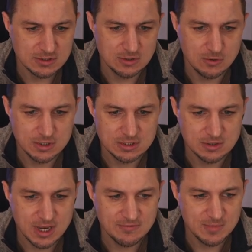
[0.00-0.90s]
So
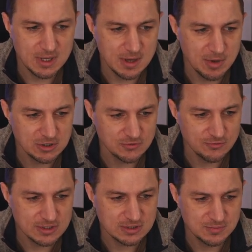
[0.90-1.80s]
it gave me a bunch of
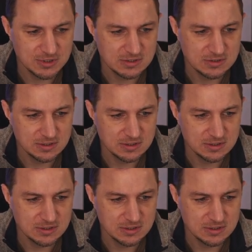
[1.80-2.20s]
recipes